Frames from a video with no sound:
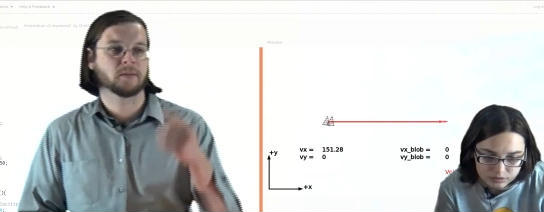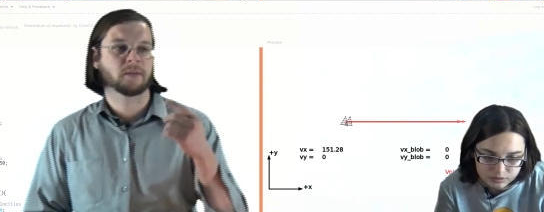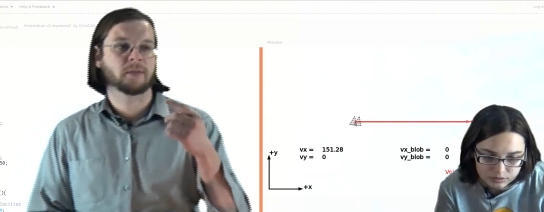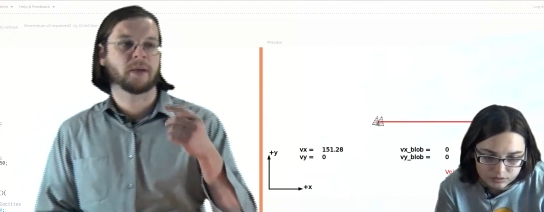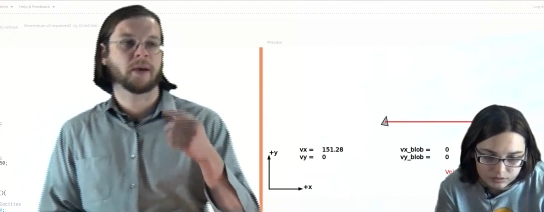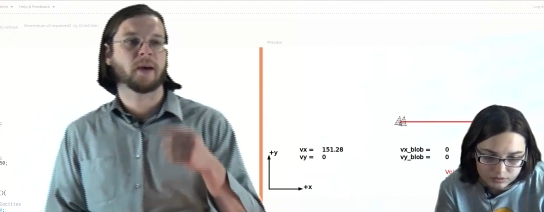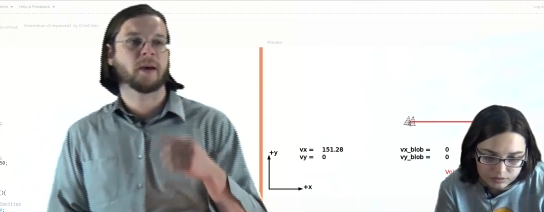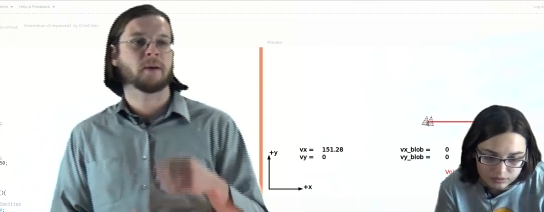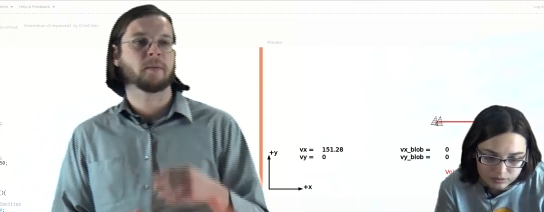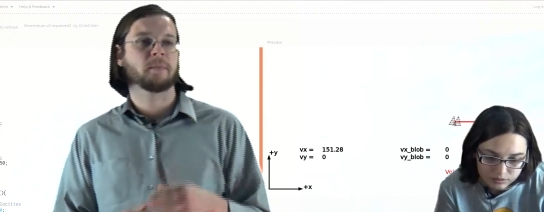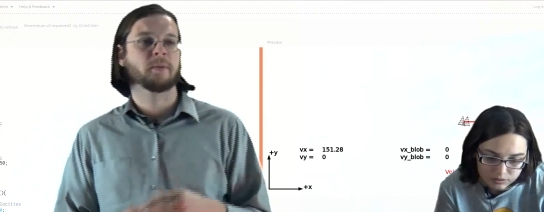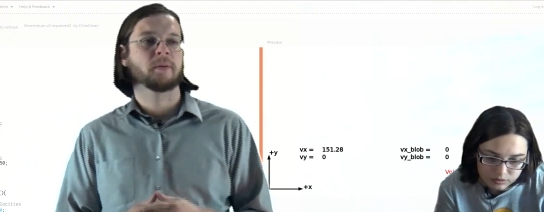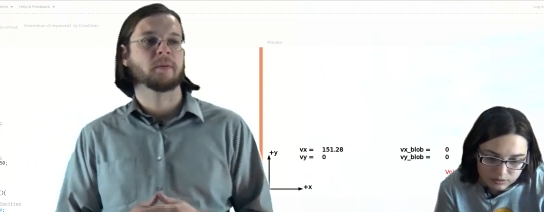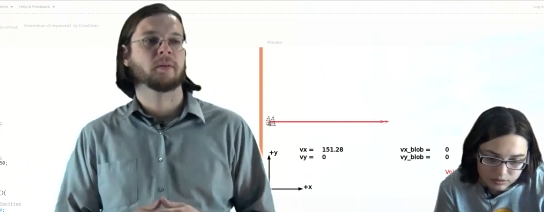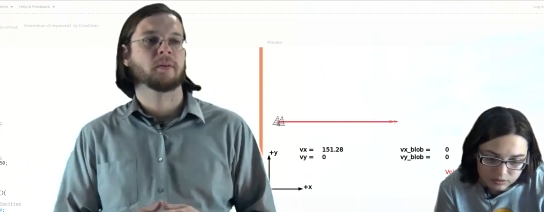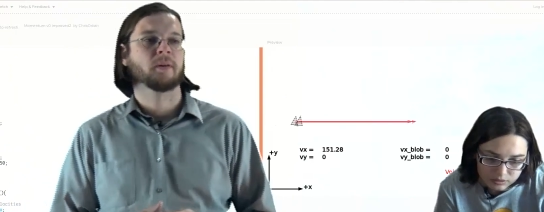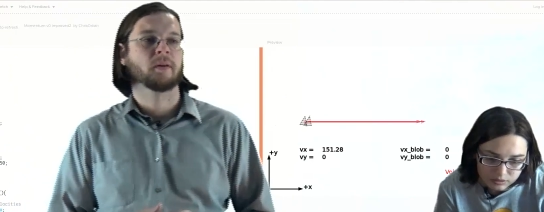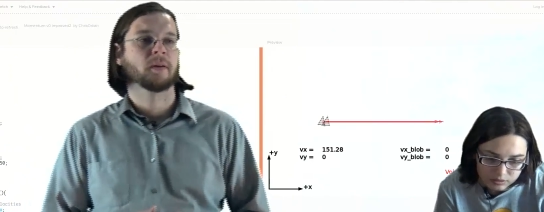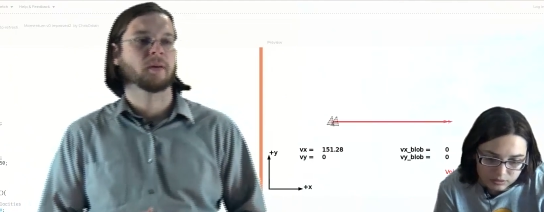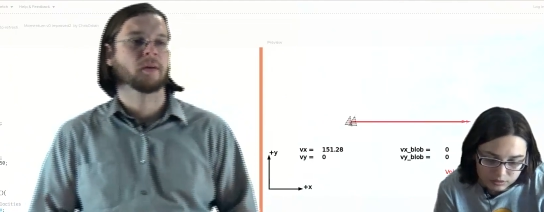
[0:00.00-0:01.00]
Speaker 1: tab,
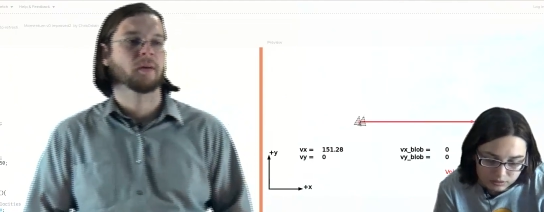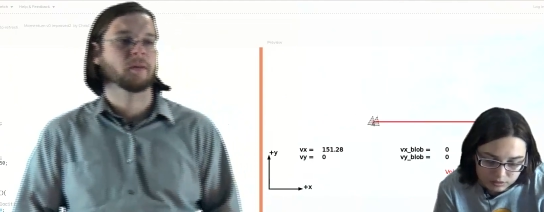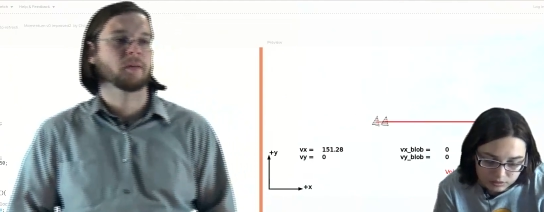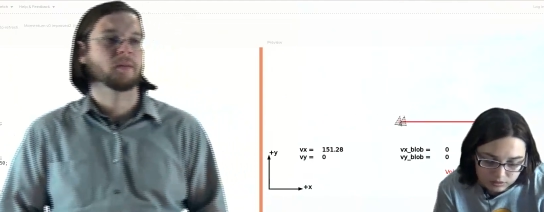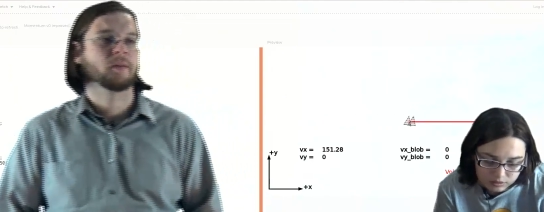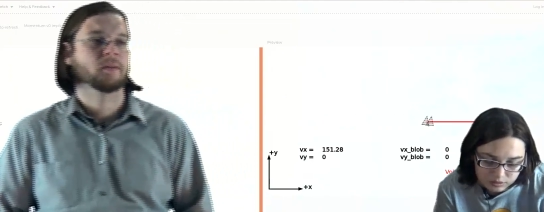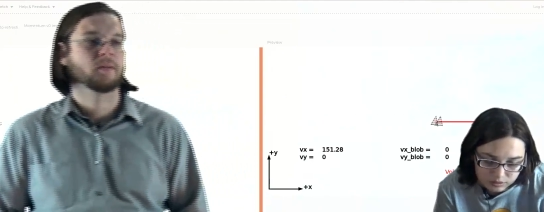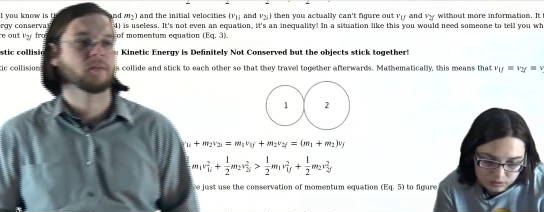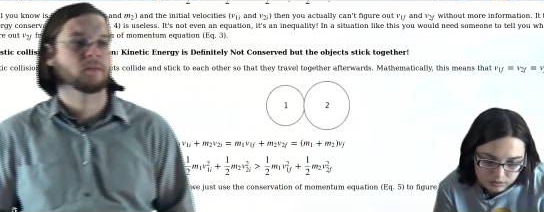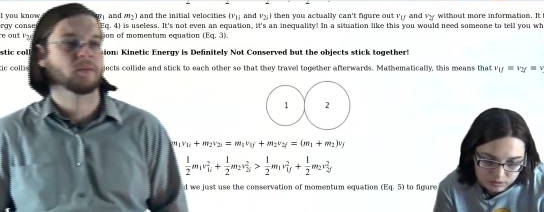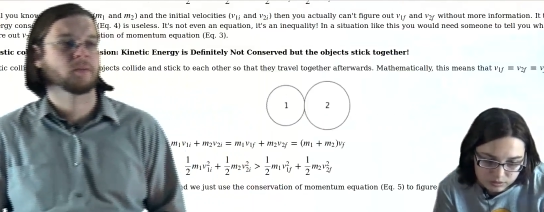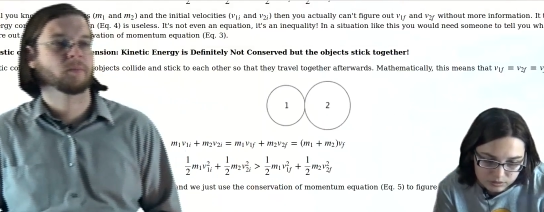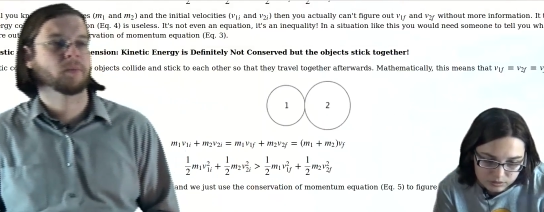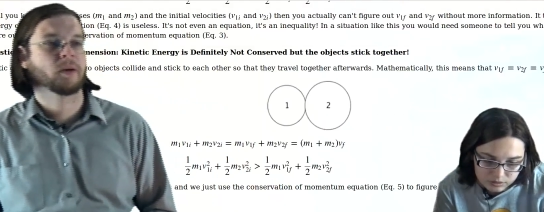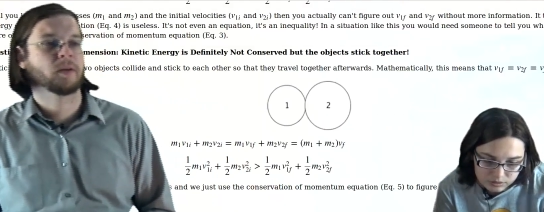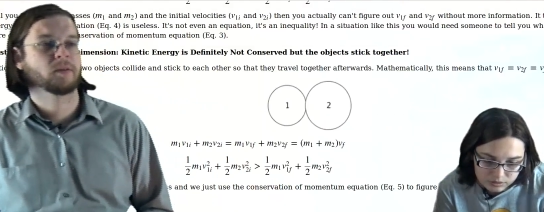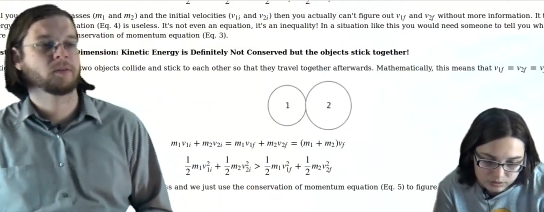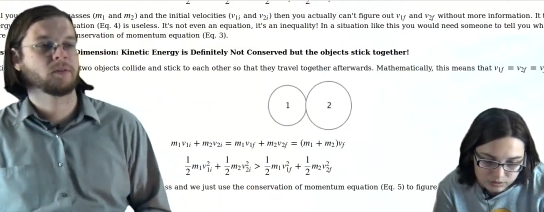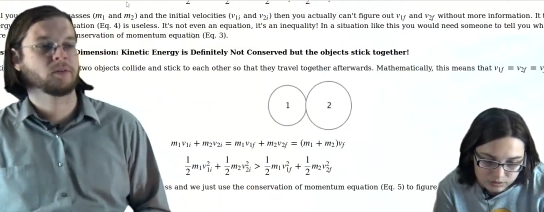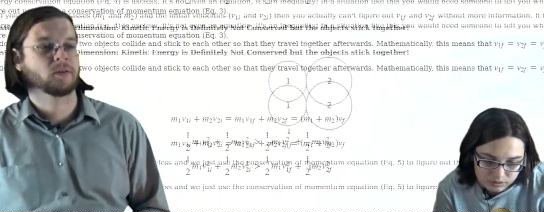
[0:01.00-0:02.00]
uh, there's a
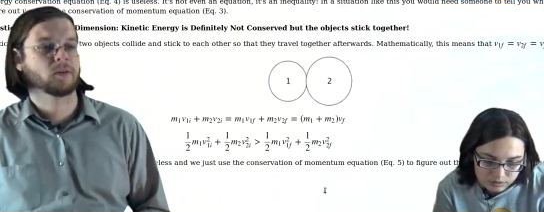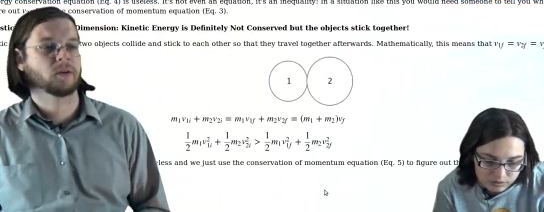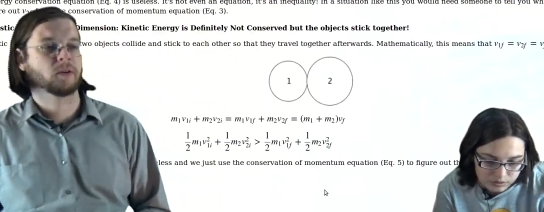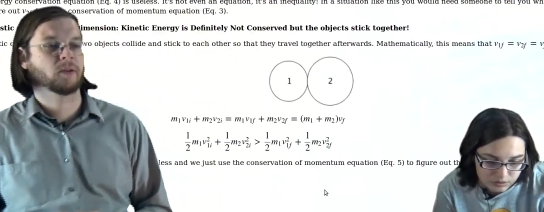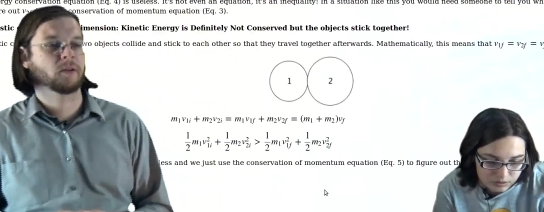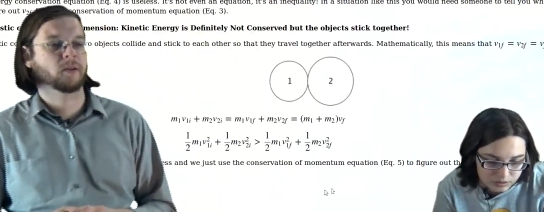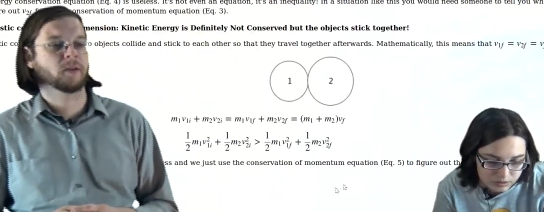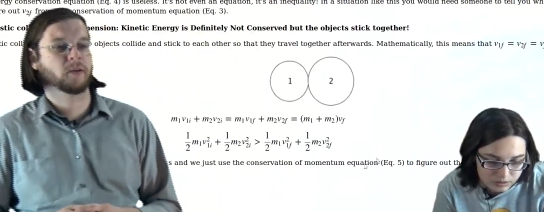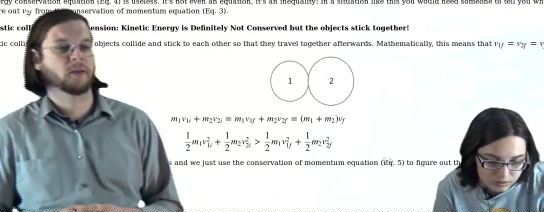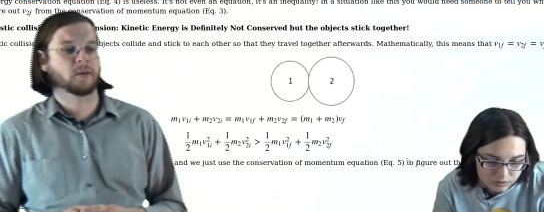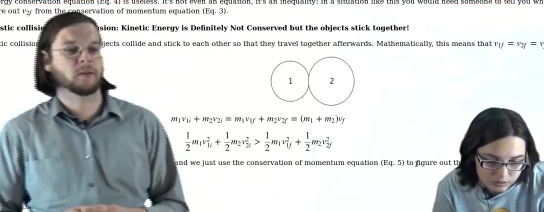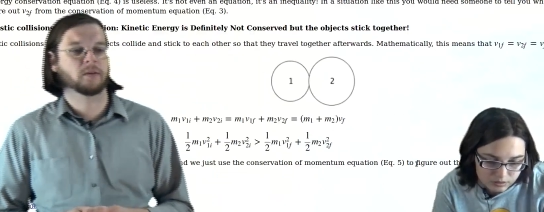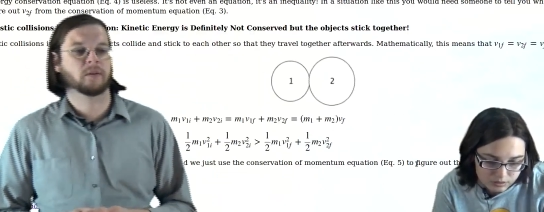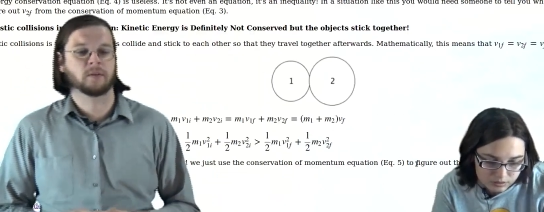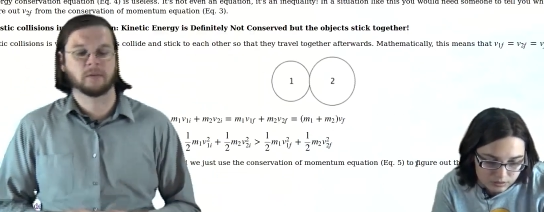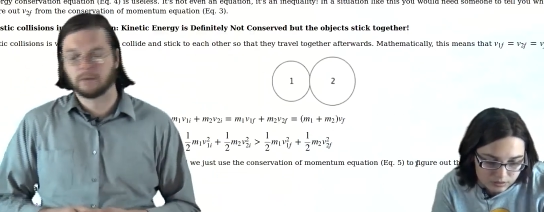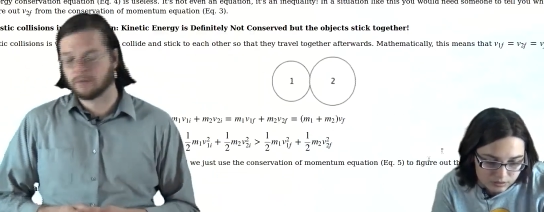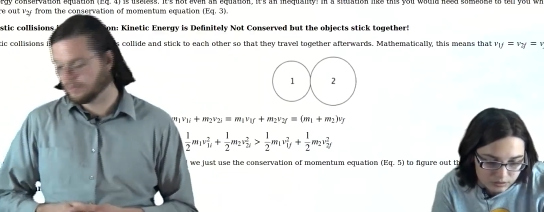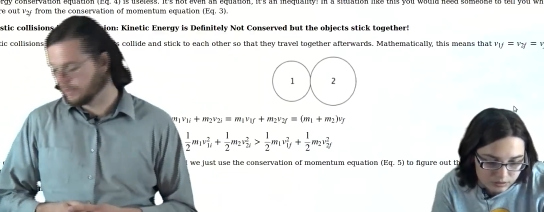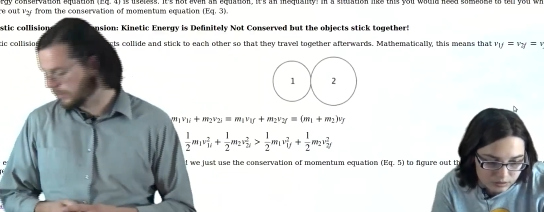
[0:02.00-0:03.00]
button you can click.
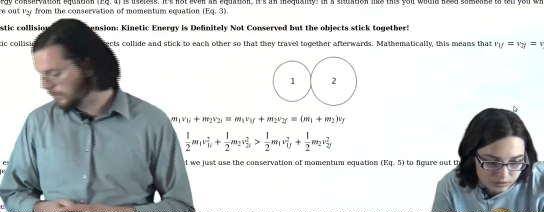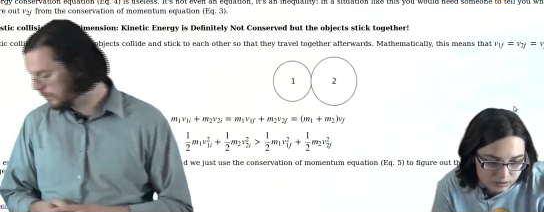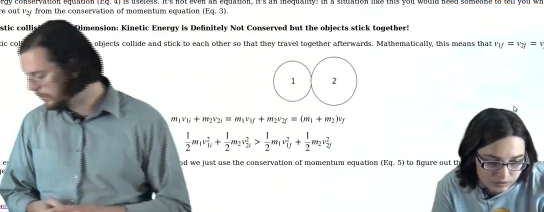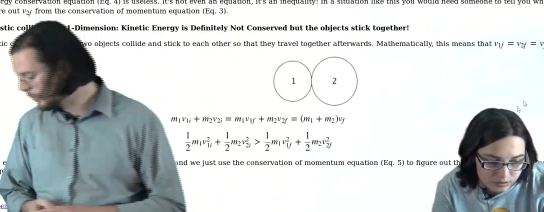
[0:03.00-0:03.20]
I'm going